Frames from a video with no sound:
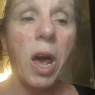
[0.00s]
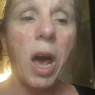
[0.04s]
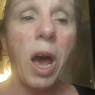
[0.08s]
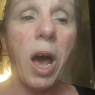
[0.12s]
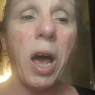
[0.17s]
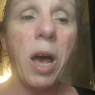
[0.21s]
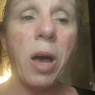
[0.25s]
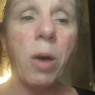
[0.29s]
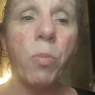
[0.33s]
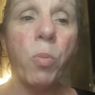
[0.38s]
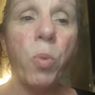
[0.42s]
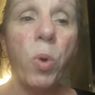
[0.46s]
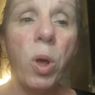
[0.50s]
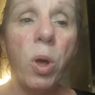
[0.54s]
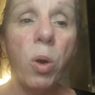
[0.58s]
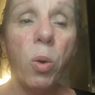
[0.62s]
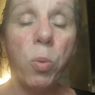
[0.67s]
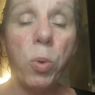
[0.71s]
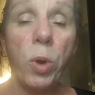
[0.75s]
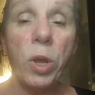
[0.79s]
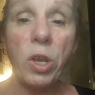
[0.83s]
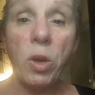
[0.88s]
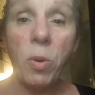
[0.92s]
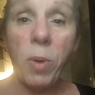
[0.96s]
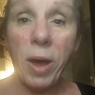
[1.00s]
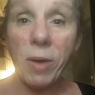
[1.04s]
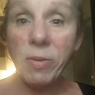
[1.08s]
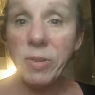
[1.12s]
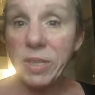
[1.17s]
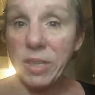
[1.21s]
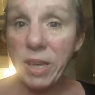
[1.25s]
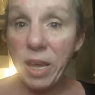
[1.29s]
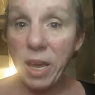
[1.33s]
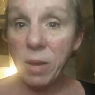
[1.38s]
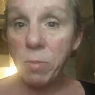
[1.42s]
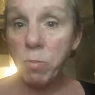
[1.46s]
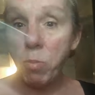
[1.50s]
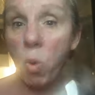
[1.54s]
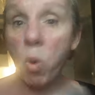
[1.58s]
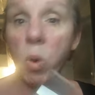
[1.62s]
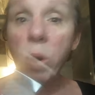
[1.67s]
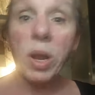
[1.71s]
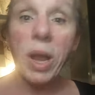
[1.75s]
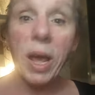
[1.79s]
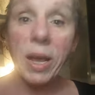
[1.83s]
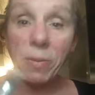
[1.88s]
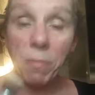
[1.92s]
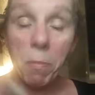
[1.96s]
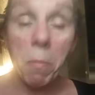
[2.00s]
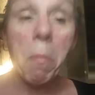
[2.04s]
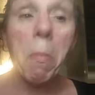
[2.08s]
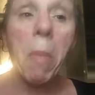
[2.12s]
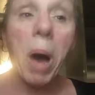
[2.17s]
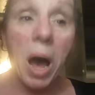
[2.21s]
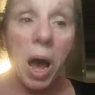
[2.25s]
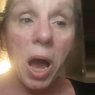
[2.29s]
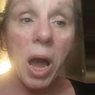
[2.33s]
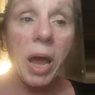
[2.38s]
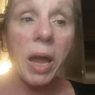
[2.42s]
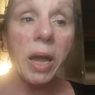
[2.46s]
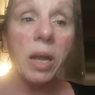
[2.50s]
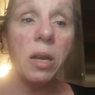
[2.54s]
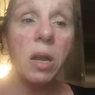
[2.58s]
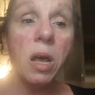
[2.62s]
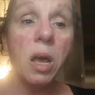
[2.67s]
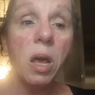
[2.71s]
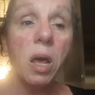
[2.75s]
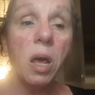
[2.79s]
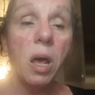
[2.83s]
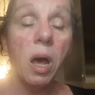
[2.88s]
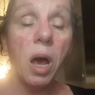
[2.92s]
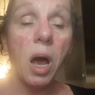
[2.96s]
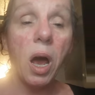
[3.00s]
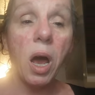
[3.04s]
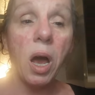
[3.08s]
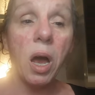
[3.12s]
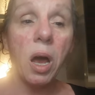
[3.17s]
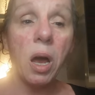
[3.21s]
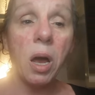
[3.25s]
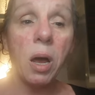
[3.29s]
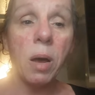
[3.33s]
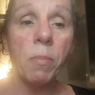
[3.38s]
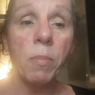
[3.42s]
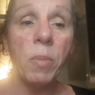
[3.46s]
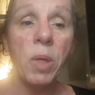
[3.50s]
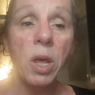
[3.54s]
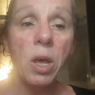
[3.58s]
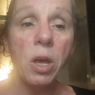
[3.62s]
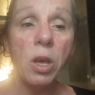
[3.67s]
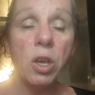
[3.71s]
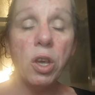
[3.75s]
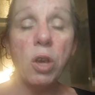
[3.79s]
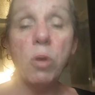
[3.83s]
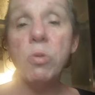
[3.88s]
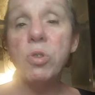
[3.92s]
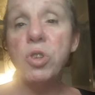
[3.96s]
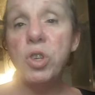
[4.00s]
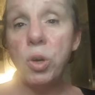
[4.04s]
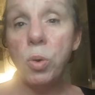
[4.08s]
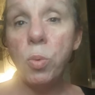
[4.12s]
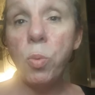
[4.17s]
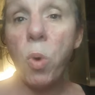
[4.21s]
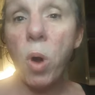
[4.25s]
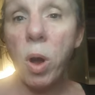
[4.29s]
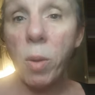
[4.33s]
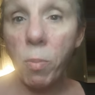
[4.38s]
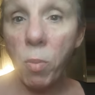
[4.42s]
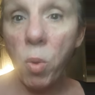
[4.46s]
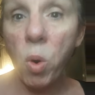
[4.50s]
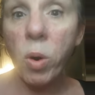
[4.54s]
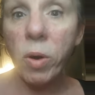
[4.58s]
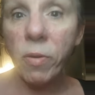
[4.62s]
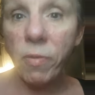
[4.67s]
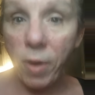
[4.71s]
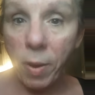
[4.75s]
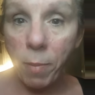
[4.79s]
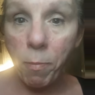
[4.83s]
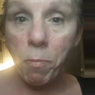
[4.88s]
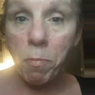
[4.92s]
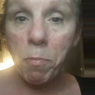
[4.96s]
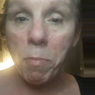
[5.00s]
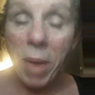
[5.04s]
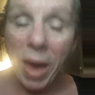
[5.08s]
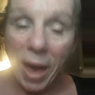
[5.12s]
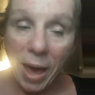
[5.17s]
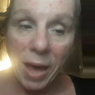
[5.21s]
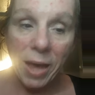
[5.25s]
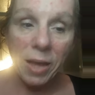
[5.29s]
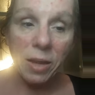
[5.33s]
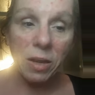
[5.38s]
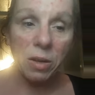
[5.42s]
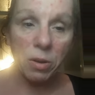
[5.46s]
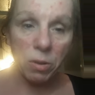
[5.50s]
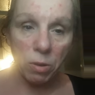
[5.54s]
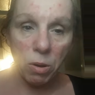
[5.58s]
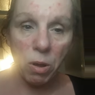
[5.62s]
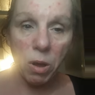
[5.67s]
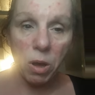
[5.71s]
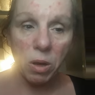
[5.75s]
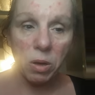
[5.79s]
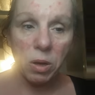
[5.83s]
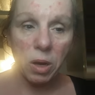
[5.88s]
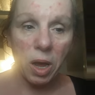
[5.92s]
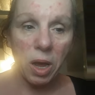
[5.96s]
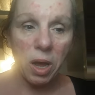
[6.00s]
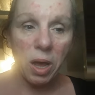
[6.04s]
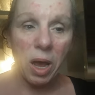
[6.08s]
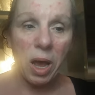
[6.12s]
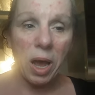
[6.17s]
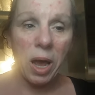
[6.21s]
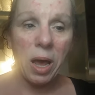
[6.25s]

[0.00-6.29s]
When you have skin more like mine, you do want more of a matte look.